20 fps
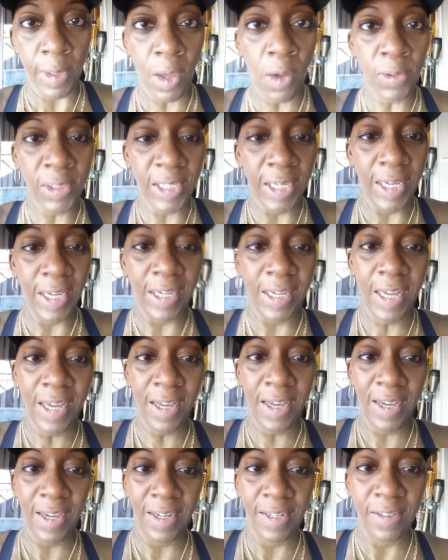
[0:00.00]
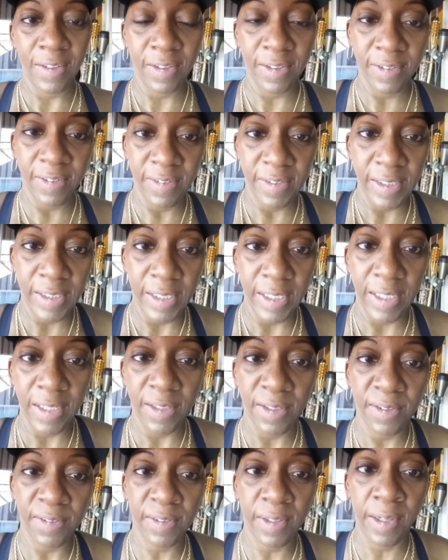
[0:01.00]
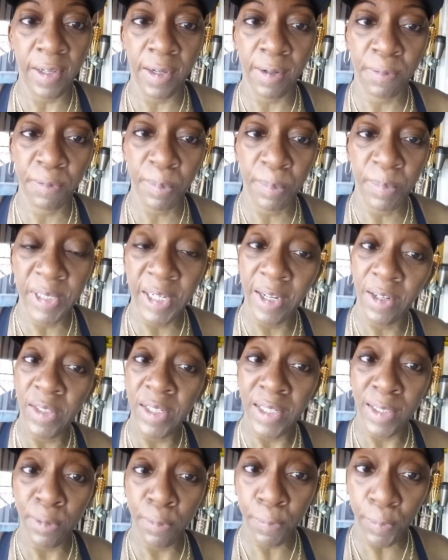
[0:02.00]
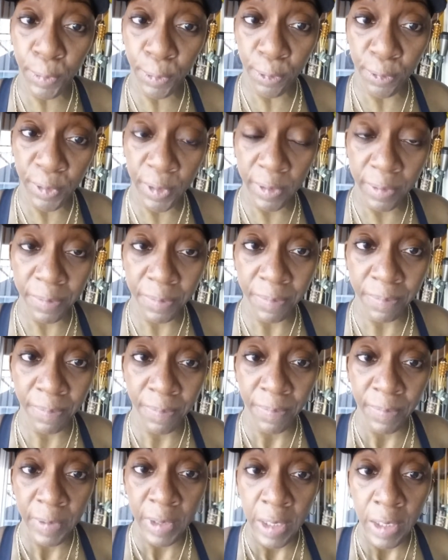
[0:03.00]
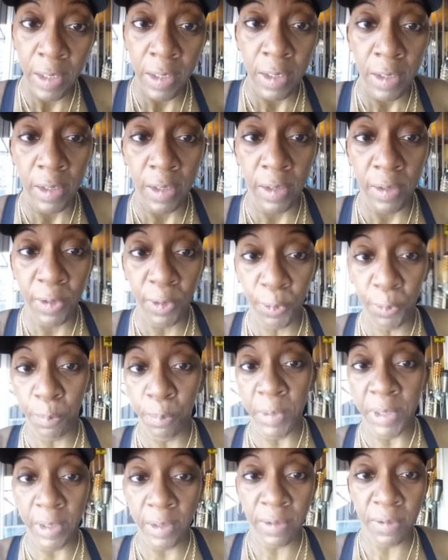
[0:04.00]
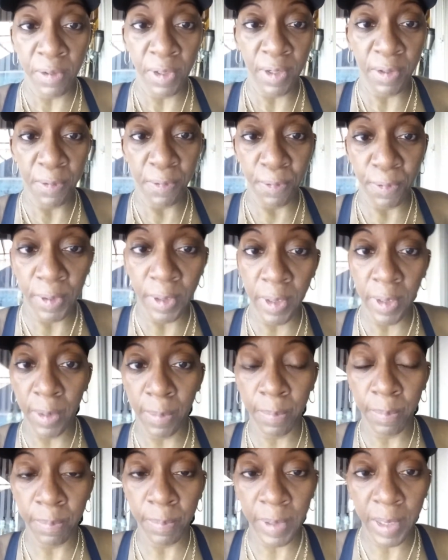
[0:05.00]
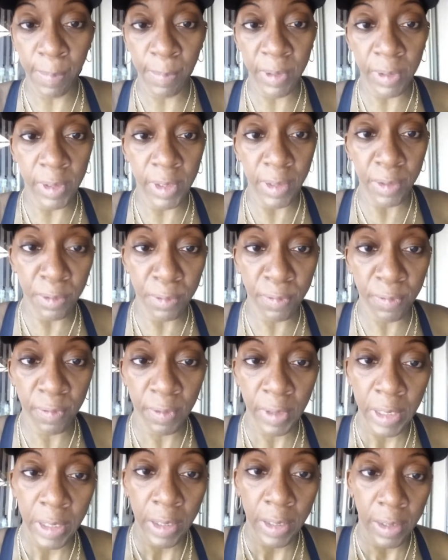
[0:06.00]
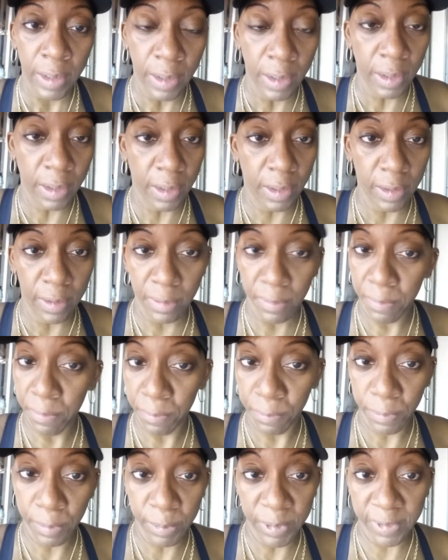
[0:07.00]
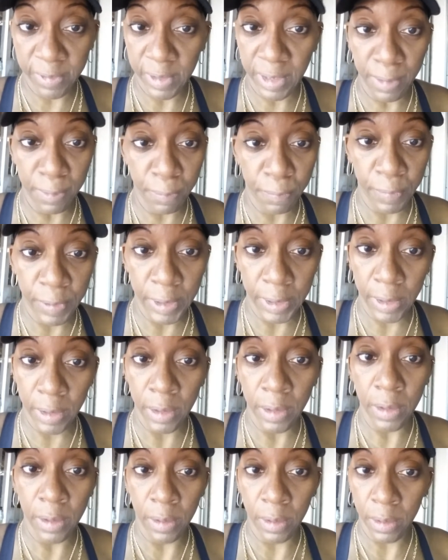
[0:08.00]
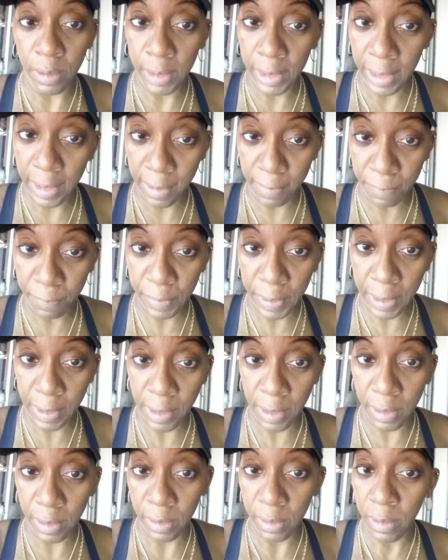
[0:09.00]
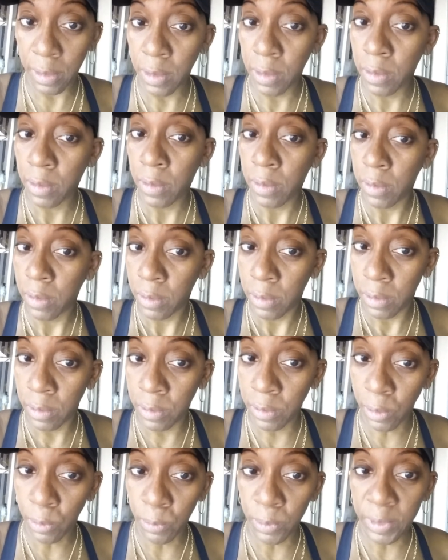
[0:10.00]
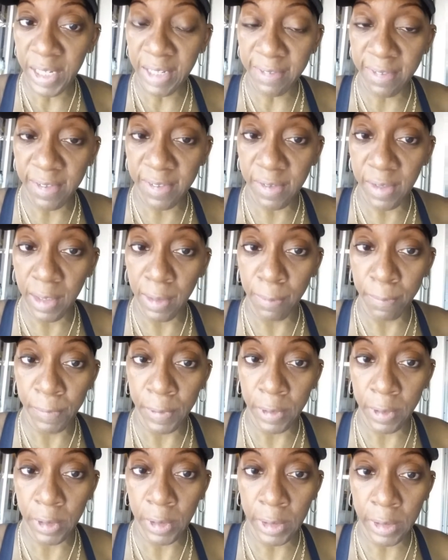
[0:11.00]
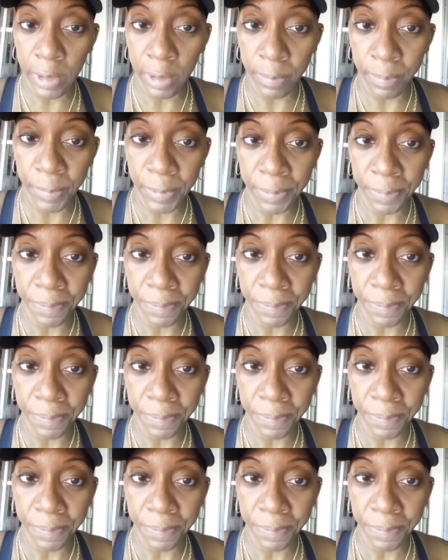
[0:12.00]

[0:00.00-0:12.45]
Okay, hi, this is Ellease from down here in Florida. You know me. Um, I'm Ellease uh, from the Stay Fit Cafe, known as the Stay Fit Club.